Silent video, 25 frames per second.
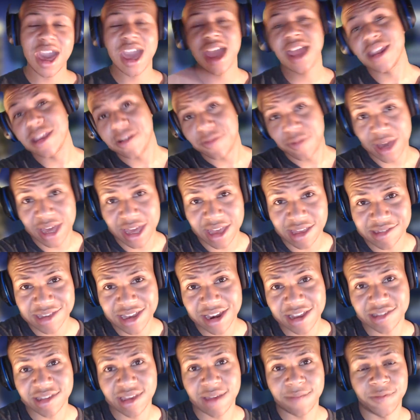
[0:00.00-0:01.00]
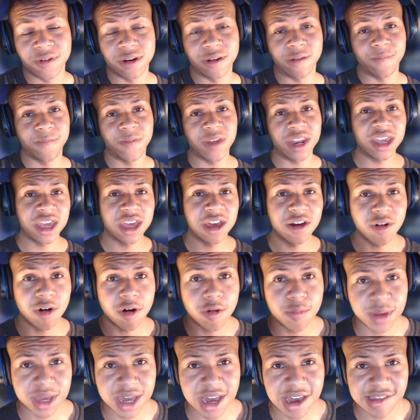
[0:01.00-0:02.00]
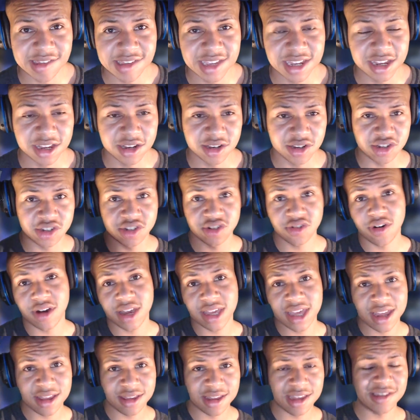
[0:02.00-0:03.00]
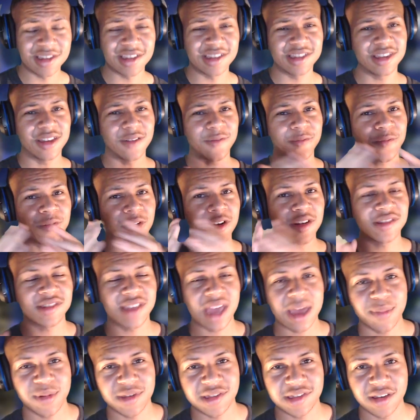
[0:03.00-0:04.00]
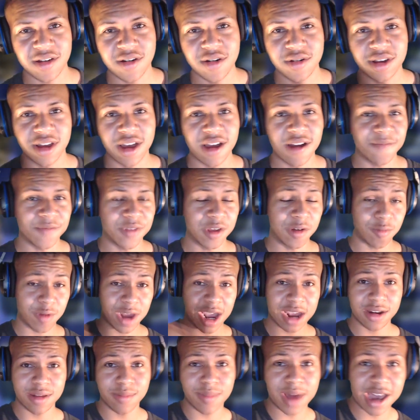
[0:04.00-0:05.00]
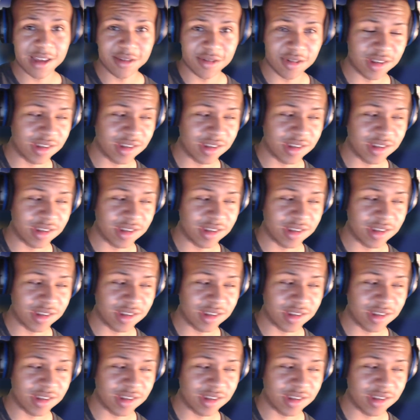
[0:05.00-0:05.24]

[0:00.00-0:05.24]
Anyways, that is it for the video. Hope you guys did enjoy it. This is the first episode of the randomizer